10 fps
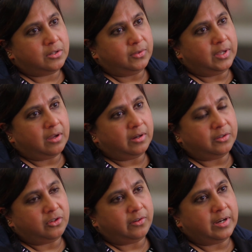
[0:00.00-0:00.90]
to the
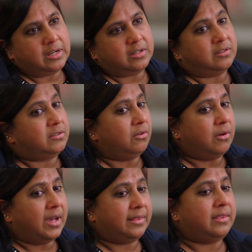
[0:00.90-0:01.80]
younger generation. So
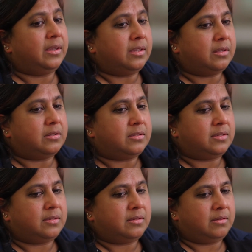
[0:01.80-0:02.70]
I think it
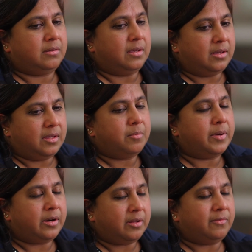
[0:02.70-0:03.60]
is
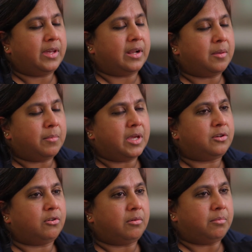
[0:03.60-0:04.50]
imperative that I
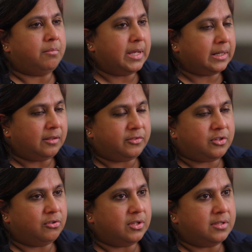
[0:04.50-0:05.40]
mentor medical
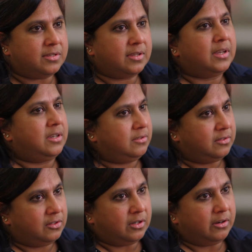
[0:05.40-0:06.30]
students,
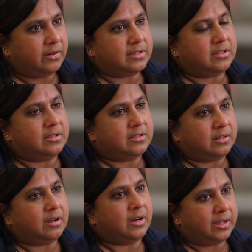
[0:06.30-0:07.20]
surgical residents,
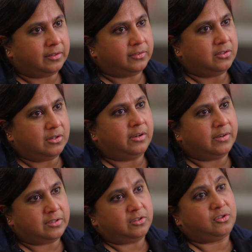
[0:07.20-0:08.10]
and cardiac surgical
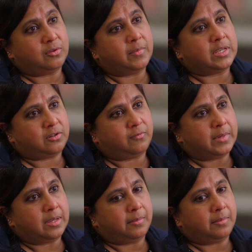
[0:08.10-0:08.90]
residents to the best of my